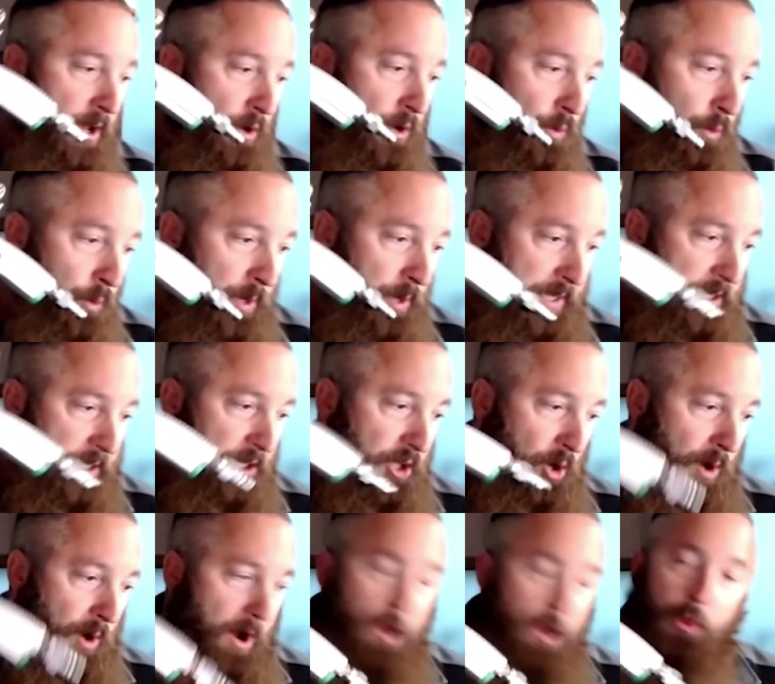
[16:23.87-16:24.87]
We can
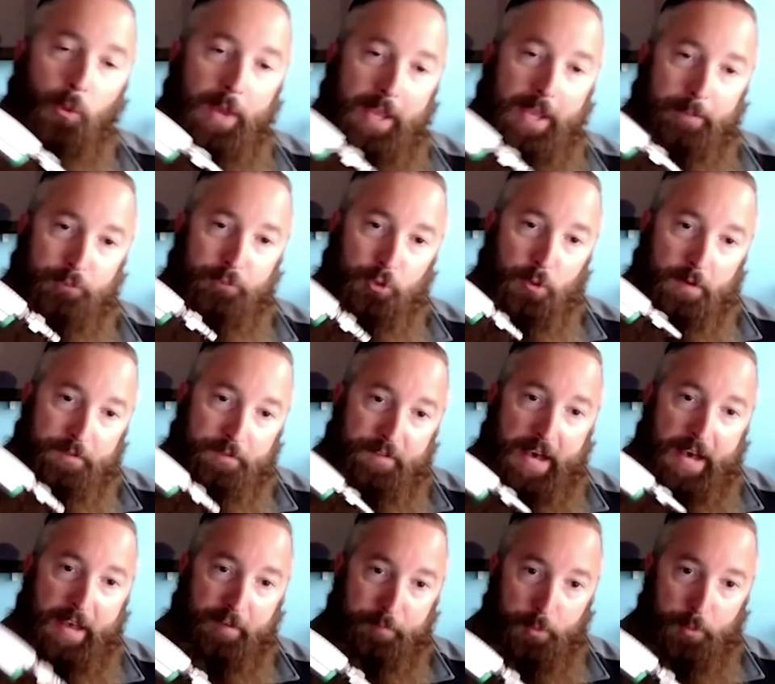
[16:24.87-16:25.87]
go all the way up to a
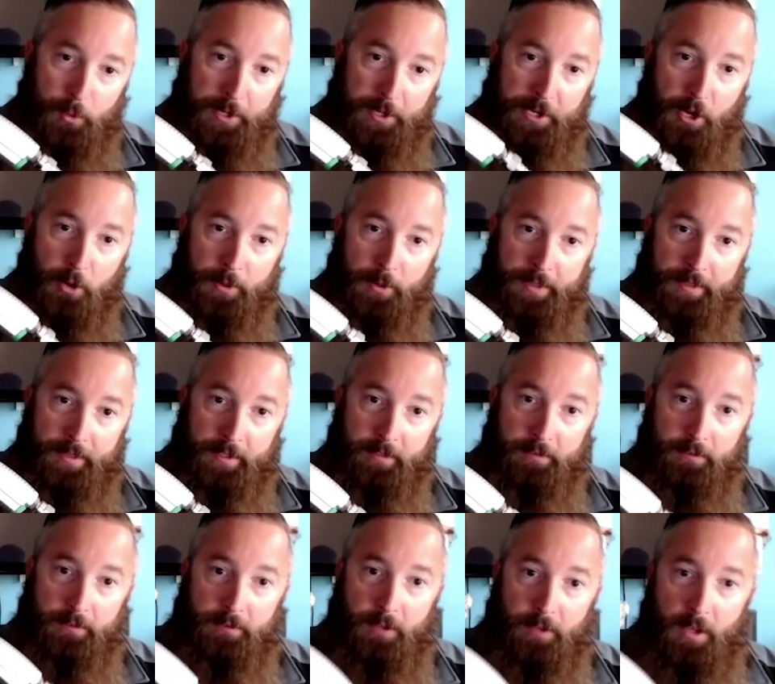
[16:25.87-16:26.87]
5.0 in
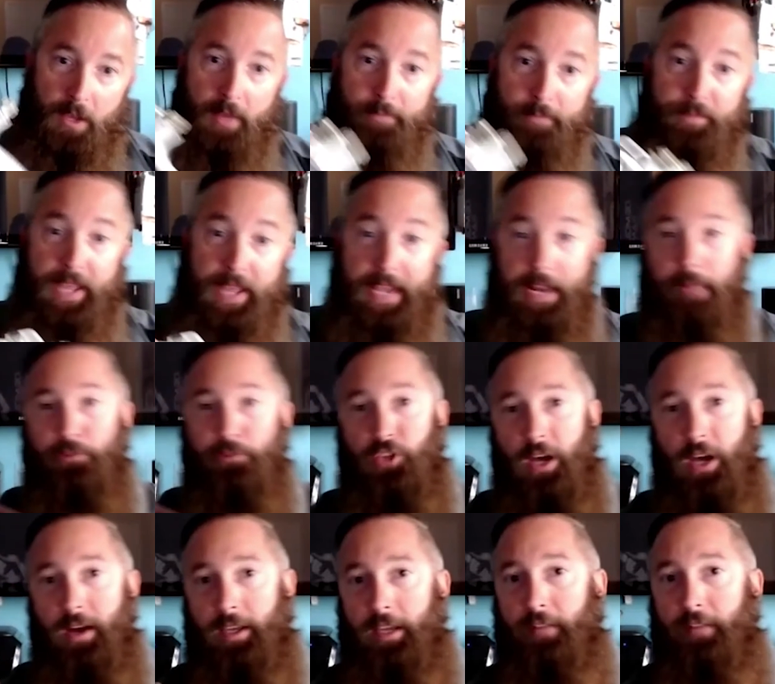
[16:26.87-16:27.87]
this. And I'm
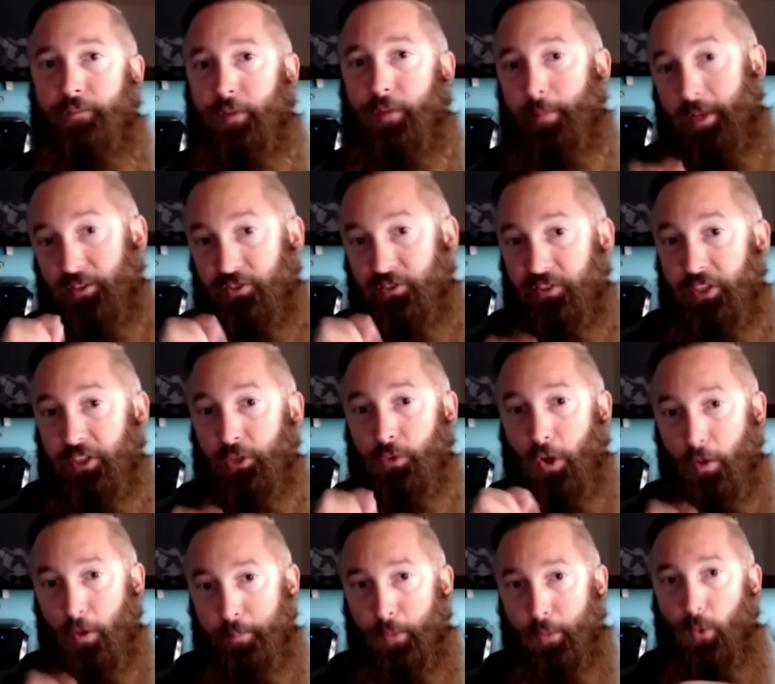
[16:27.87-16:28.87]
talking from a
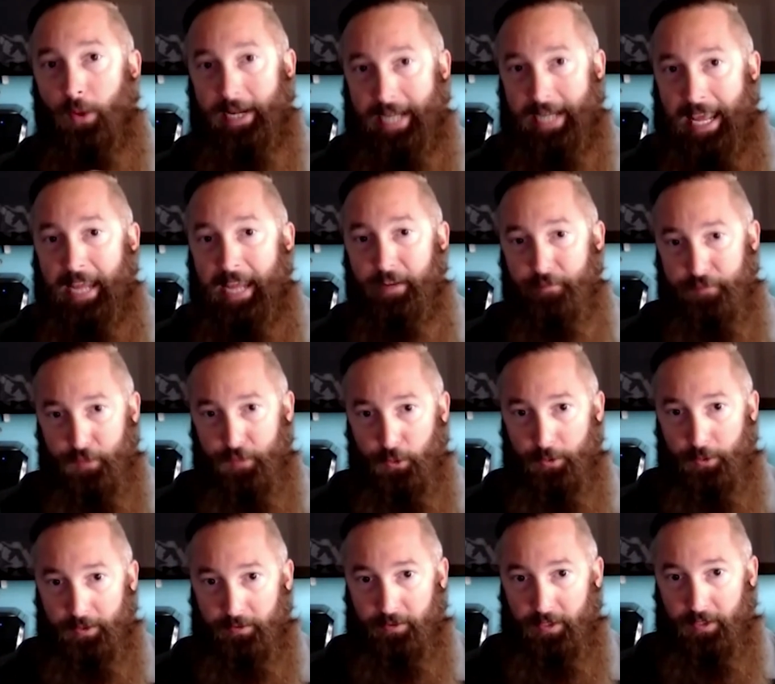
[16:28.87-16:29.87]
0.8
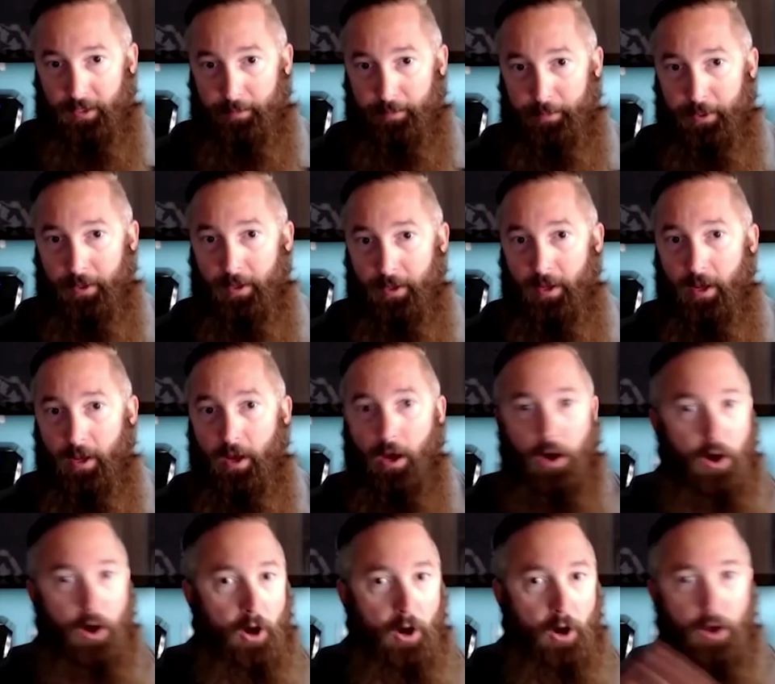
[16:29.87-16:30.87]
fluid tip
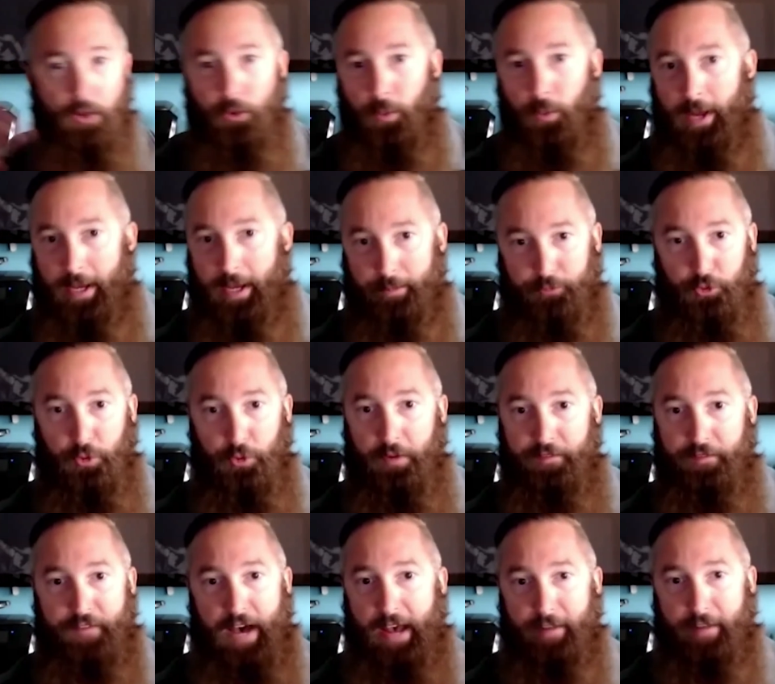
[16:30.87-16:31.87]
all the way up to a
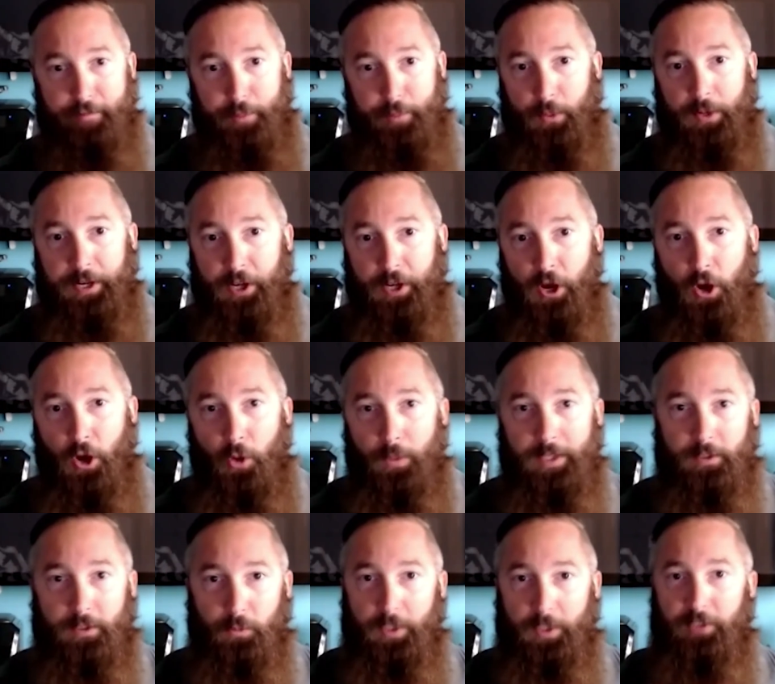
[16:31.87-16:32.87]

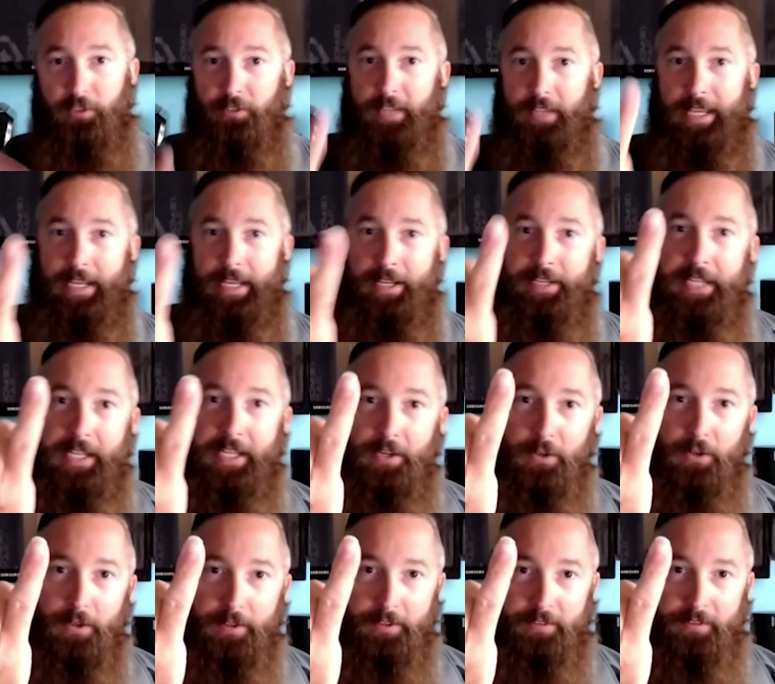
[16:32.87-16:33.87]
5.0, which is like a
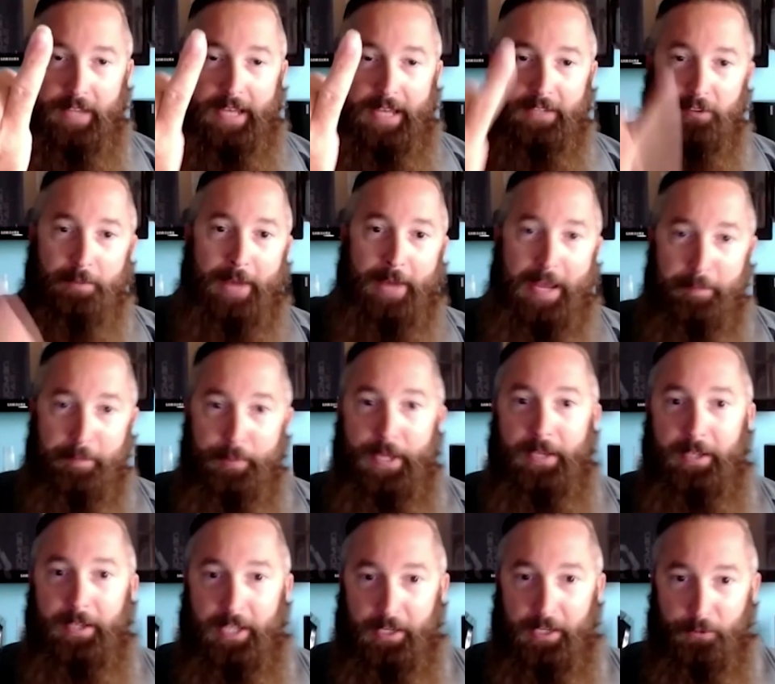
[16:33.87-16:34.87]
needle the size of my
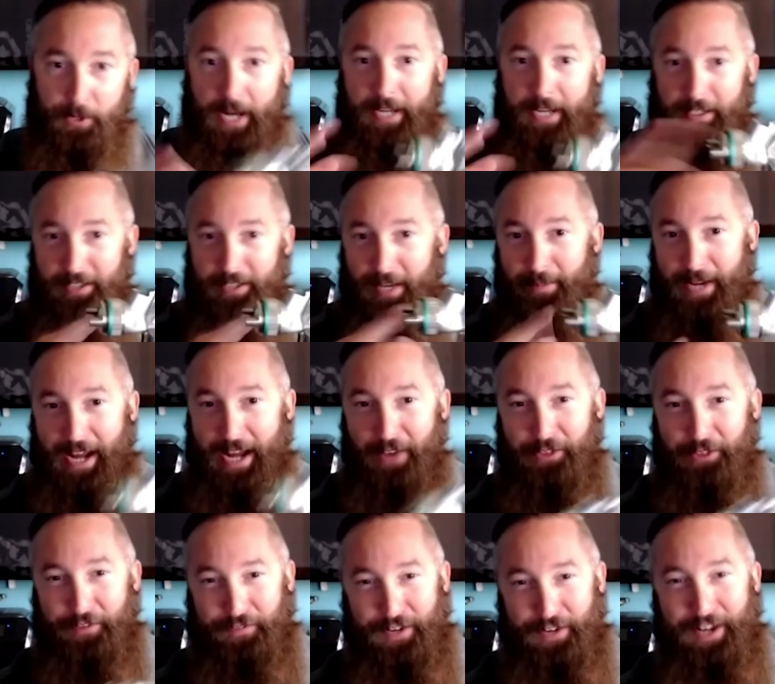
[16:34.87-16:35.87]
pinky, right? Coming out
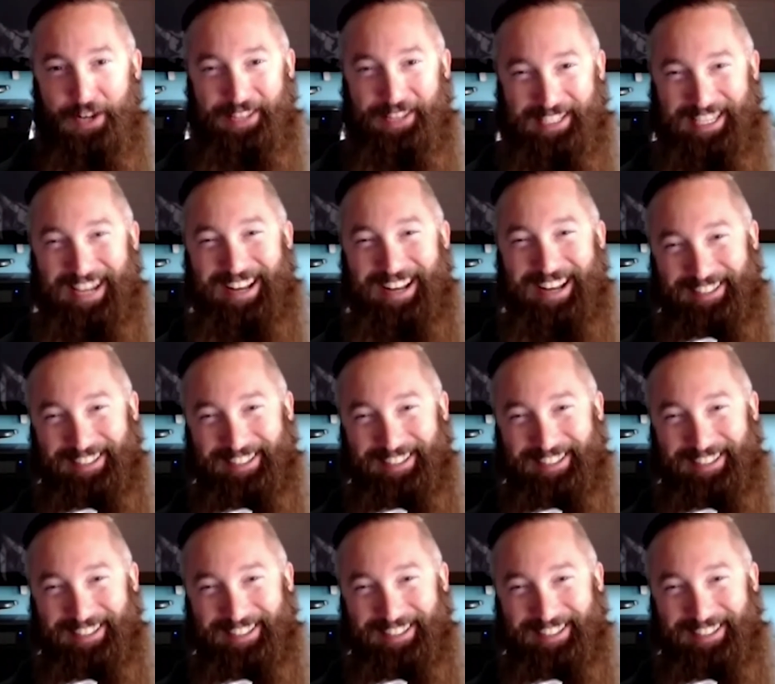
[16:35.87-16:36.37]
the front of the gun.